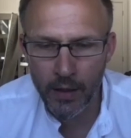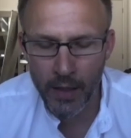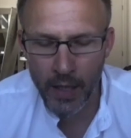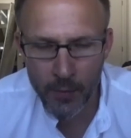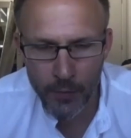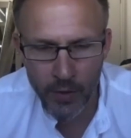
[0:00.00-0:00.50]

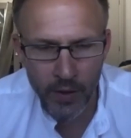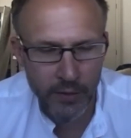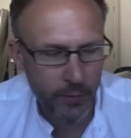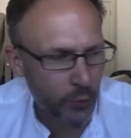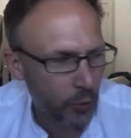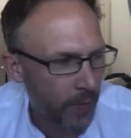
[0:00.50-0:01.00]
Edinburgh, as
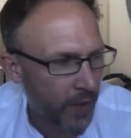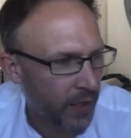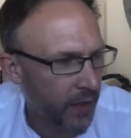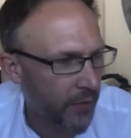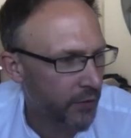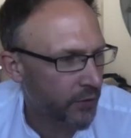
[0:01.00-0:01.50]
I'm sure many
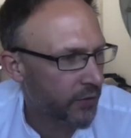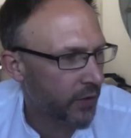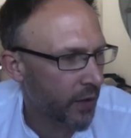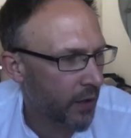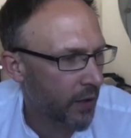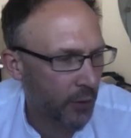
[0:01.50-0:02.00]
others
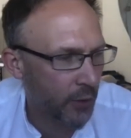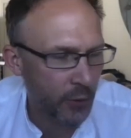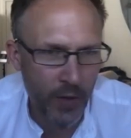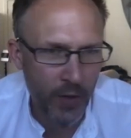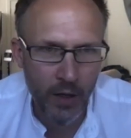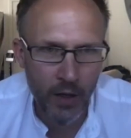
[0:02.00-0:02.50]
elsewhere,